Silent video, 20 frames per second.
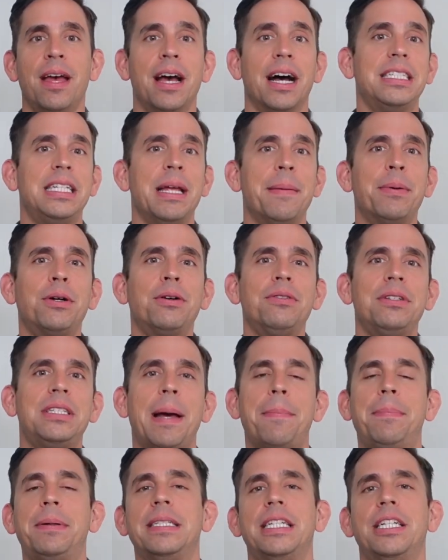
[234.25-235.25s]
A typical
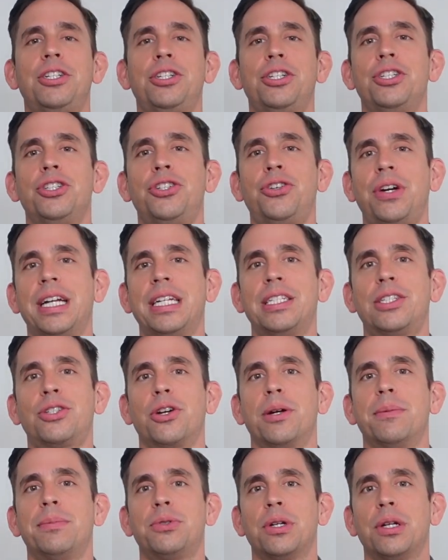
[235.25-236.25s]
deposition
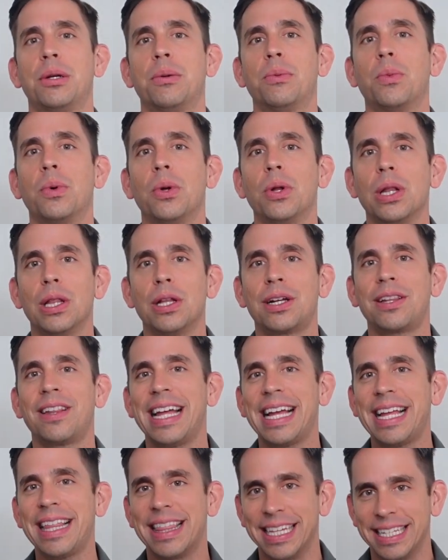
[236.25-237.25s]
transcription will look
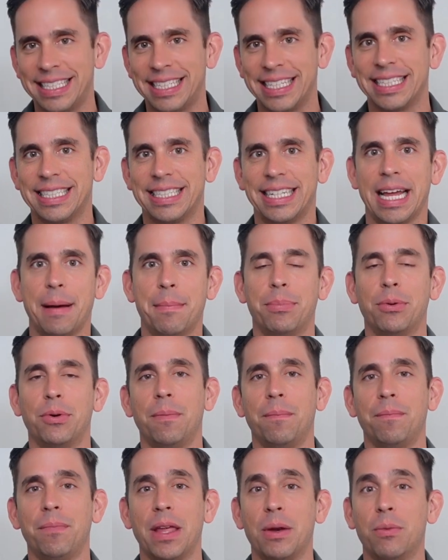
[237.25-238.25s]
like this
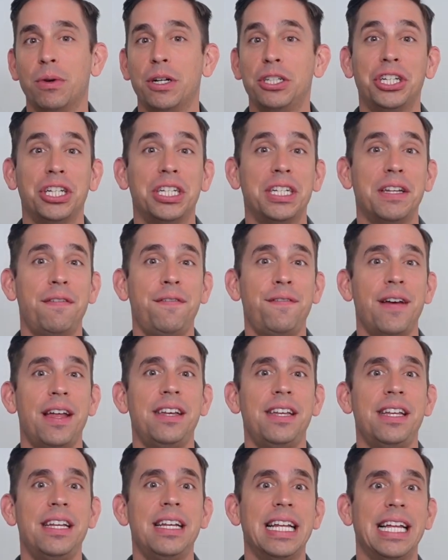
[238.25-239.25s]
example, in which a
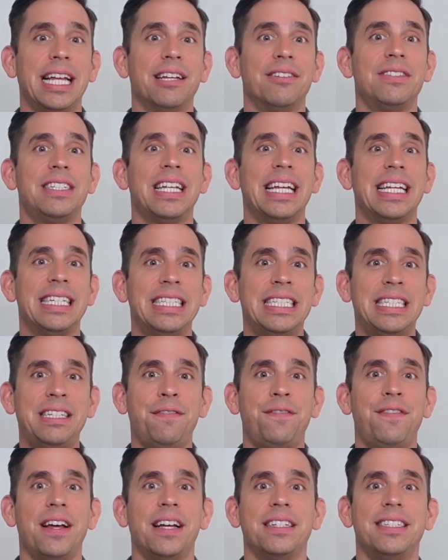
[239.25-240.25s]
defendant gives his
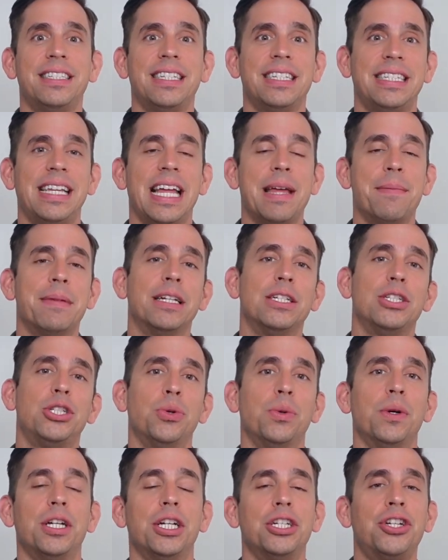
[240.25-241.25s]
defense statement
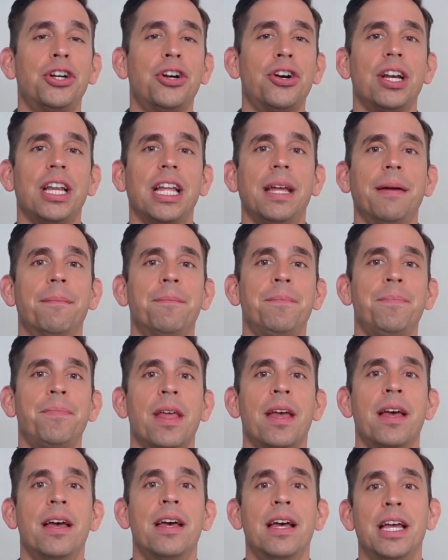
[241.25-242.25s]
to an attorney.
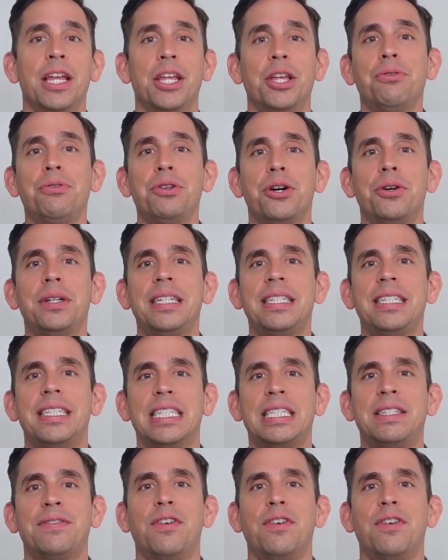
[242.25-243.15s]
You'll notice this